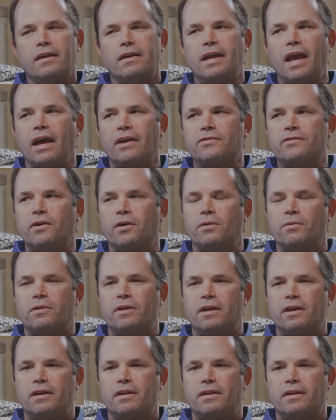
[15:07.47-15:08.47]
Yeah, so
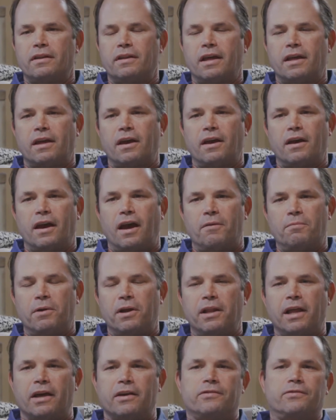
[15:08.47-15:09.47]
I
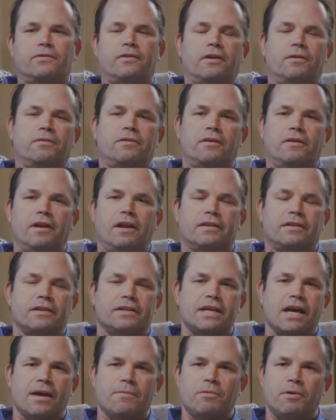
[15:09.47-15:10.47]
realized that at the
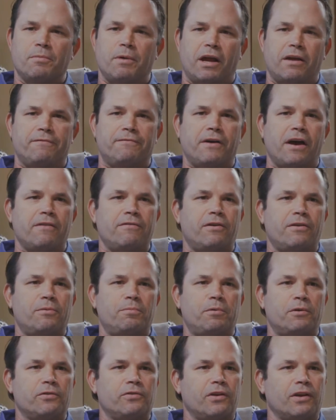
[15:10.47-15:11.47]
time we were about a
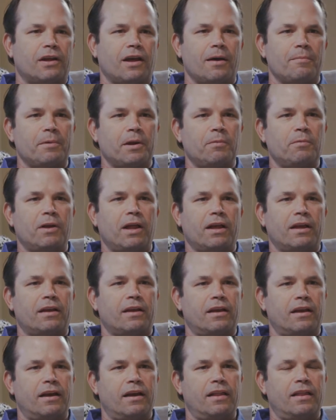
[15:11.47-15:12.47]
500-person company. We're like,
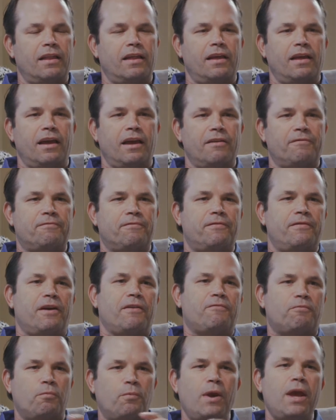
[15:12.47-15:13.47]

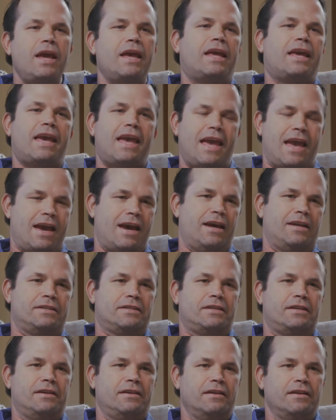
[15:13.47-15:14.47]
if we can't